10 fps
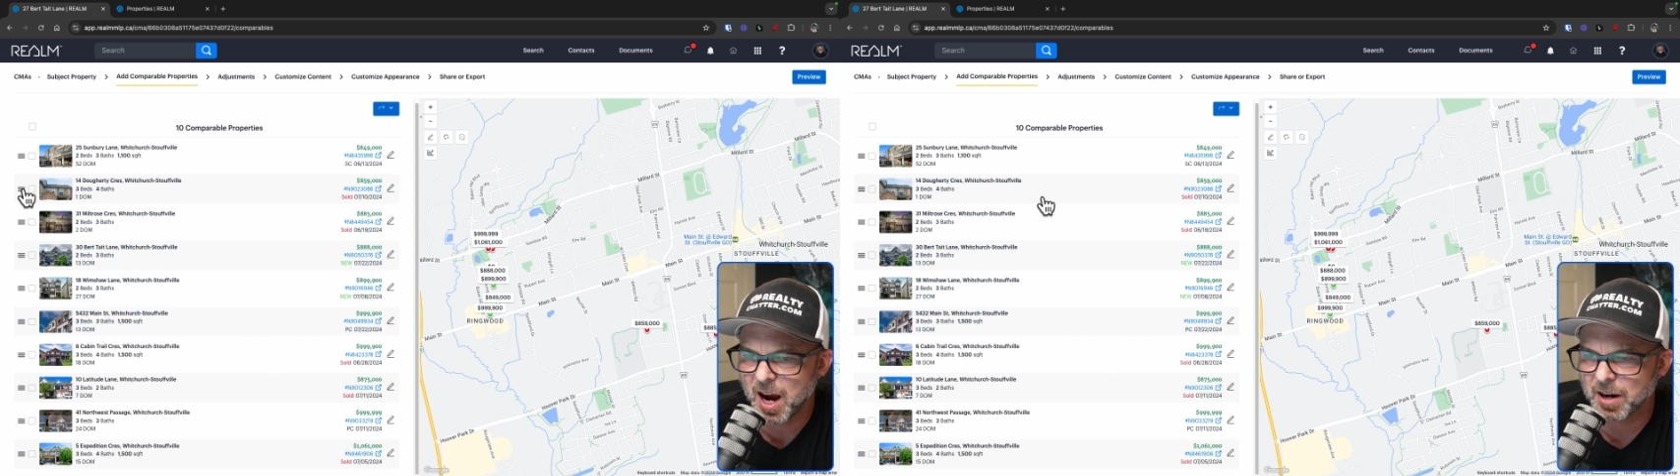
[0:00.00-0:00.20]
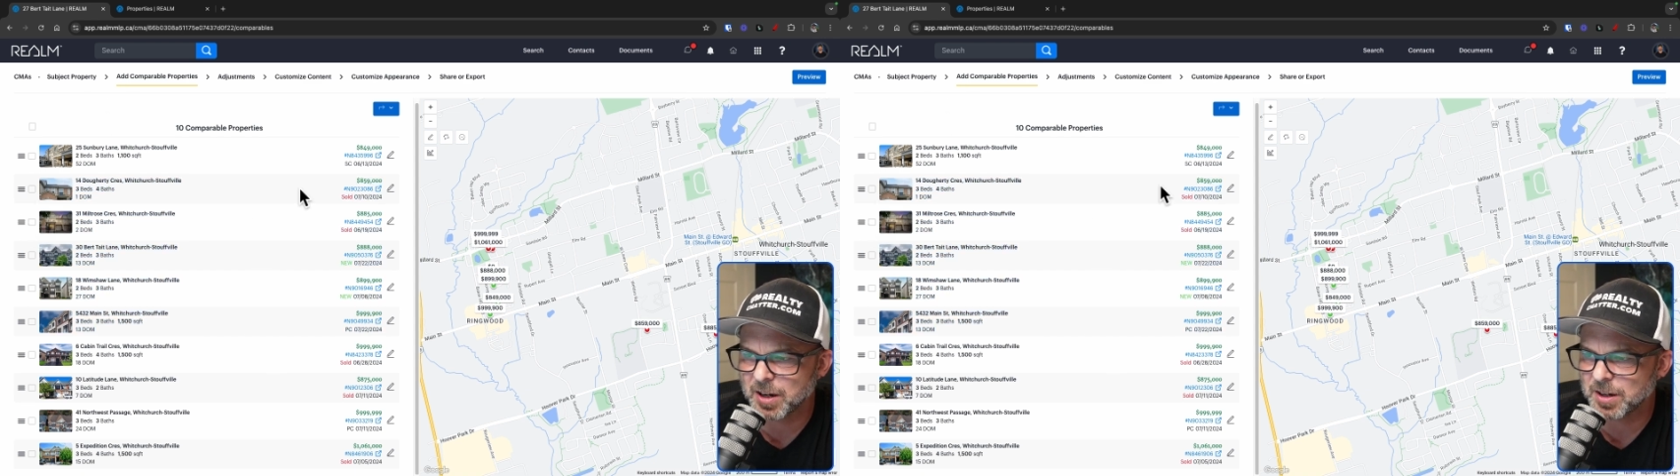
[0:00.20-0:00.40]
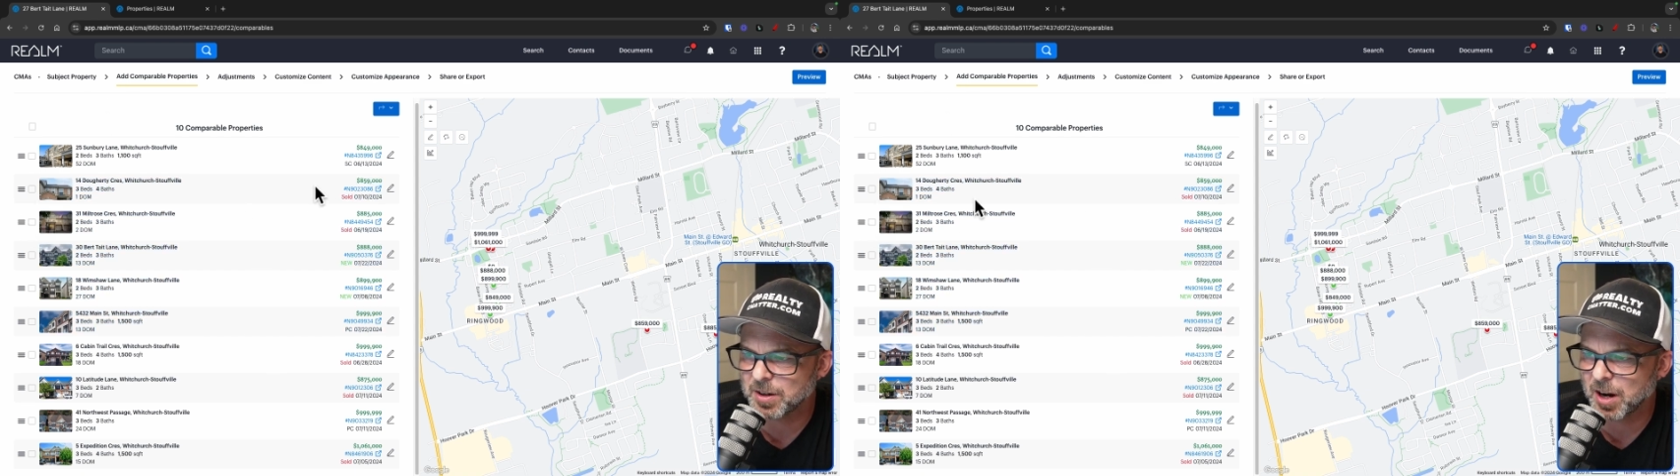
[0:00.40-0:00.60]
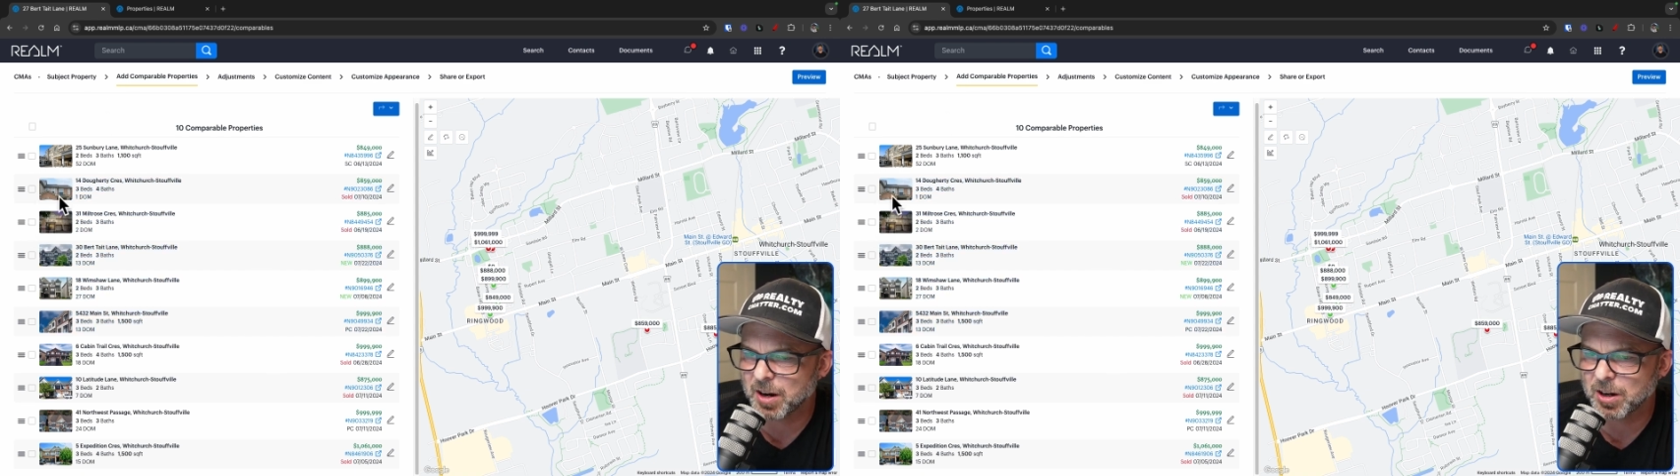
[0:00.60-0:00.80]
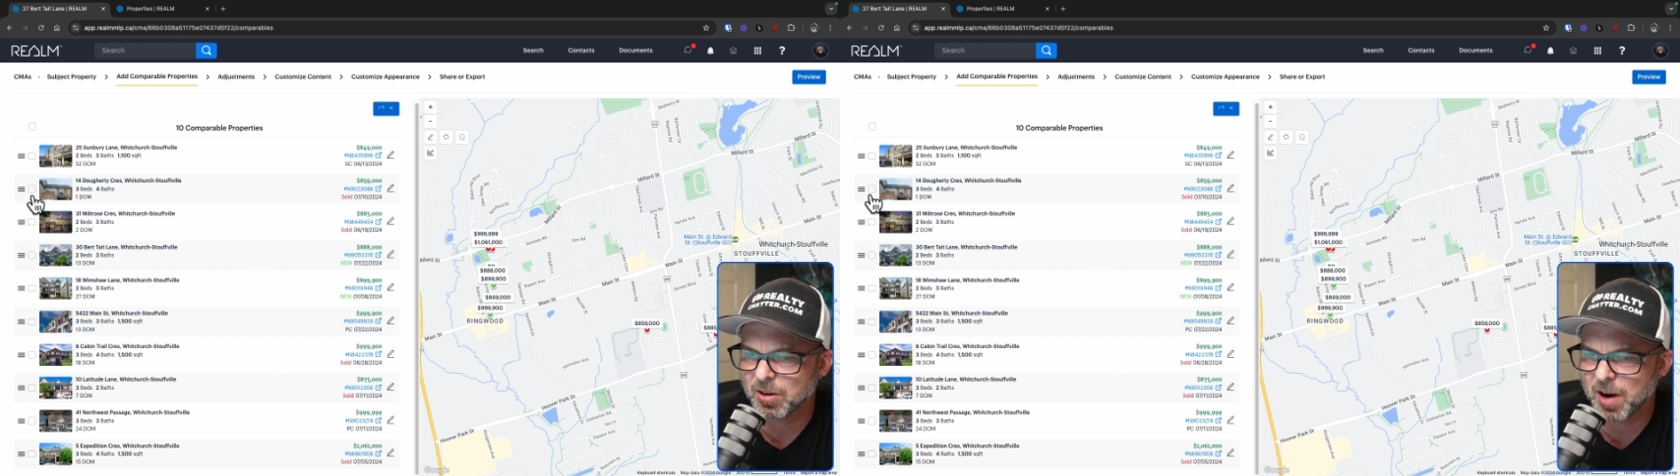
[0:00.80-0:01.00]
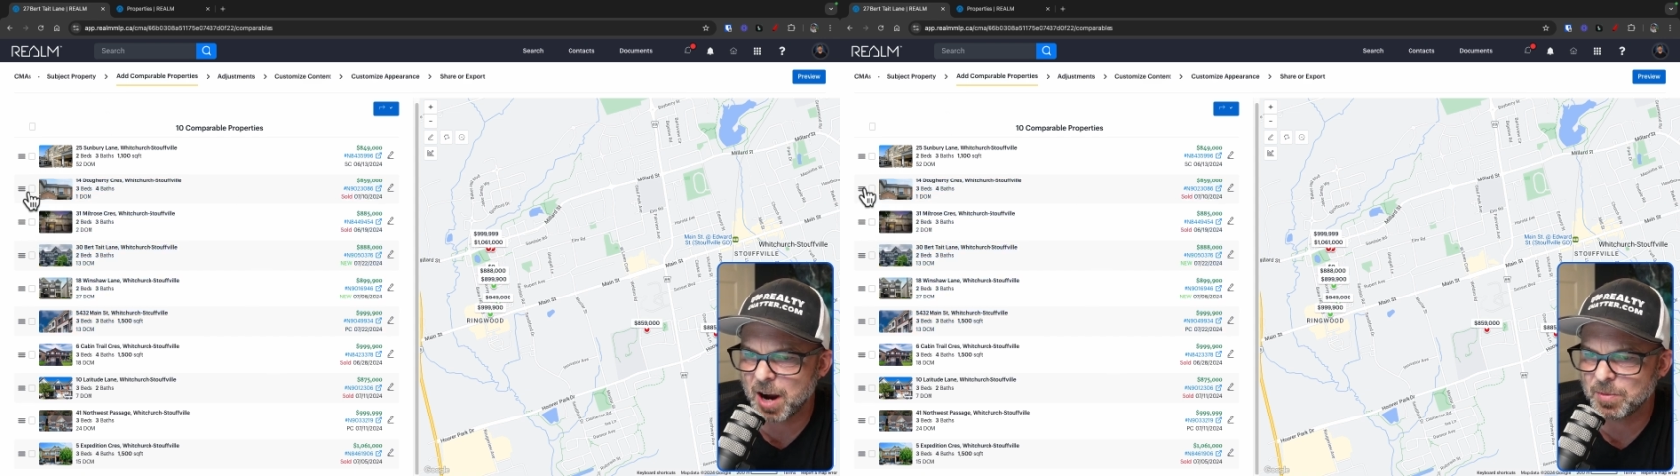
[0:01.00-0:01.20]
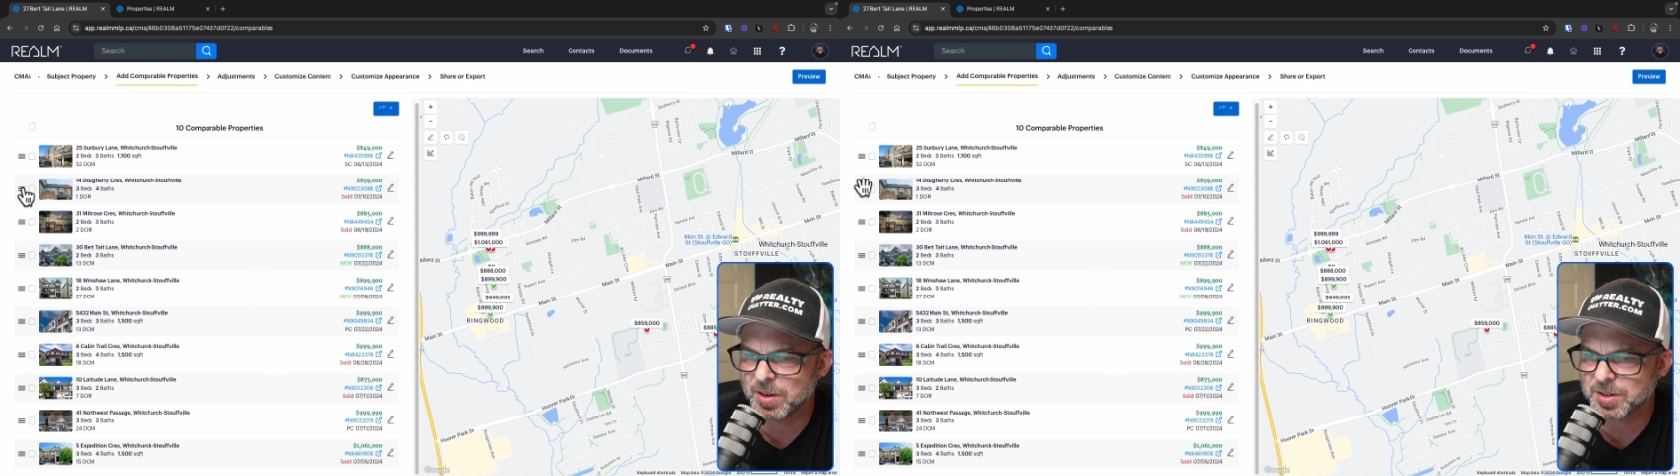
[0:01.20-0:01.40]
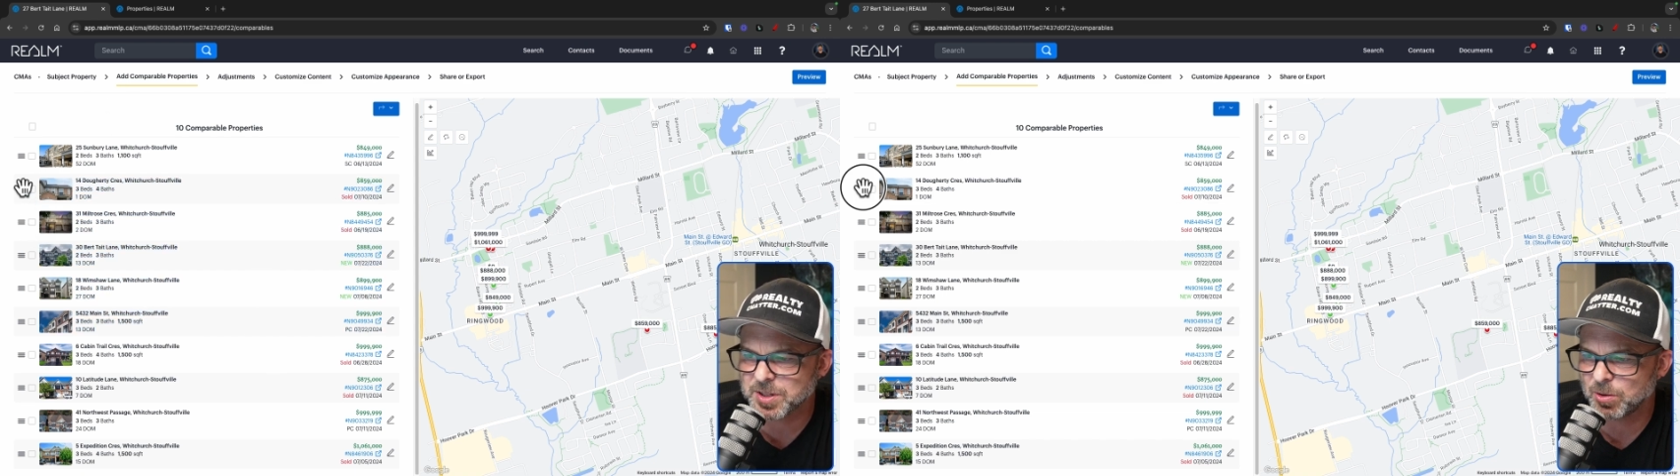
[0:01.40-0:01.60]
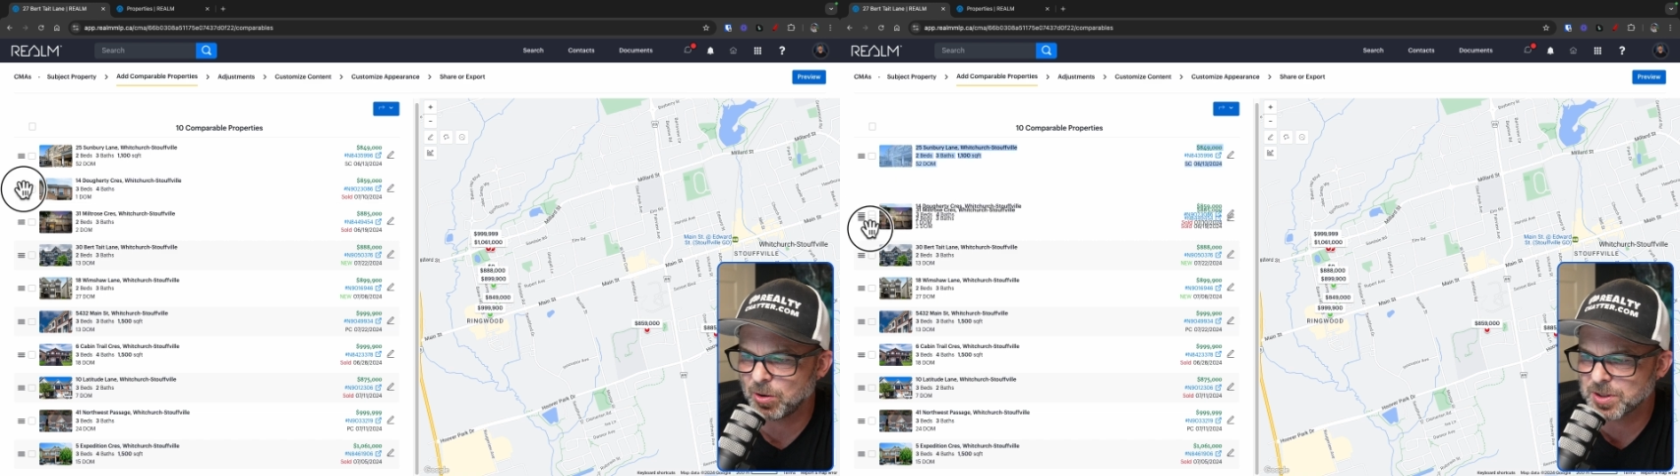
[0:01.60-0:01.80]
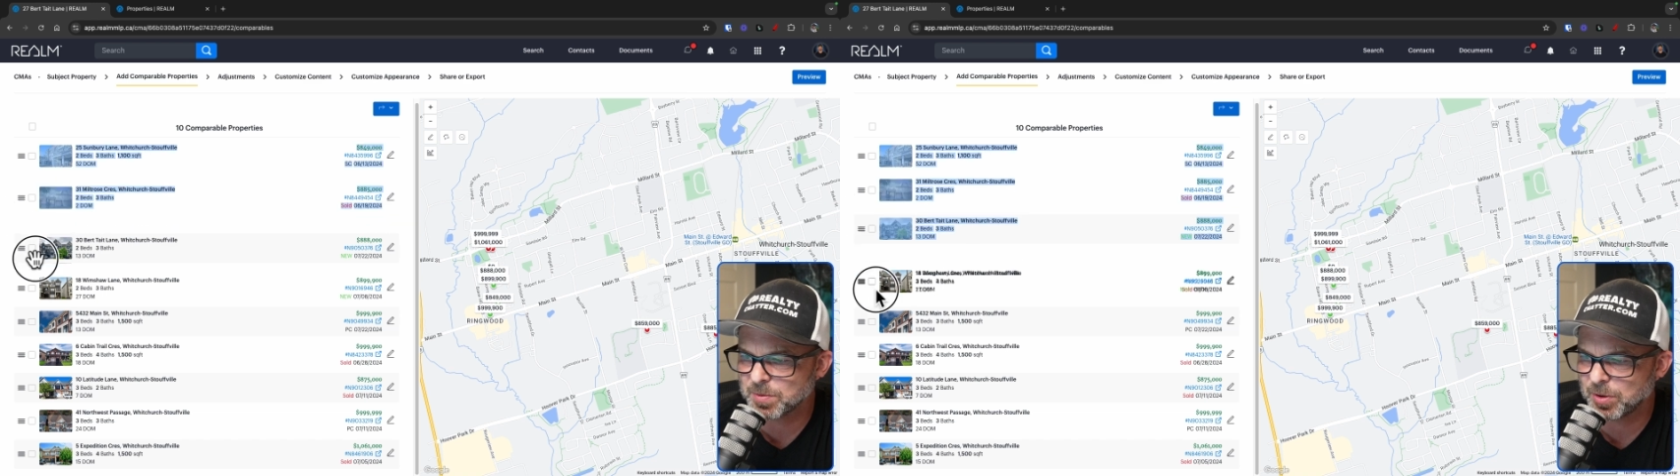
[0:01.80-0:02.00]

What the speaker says: I'm gonna grab the solds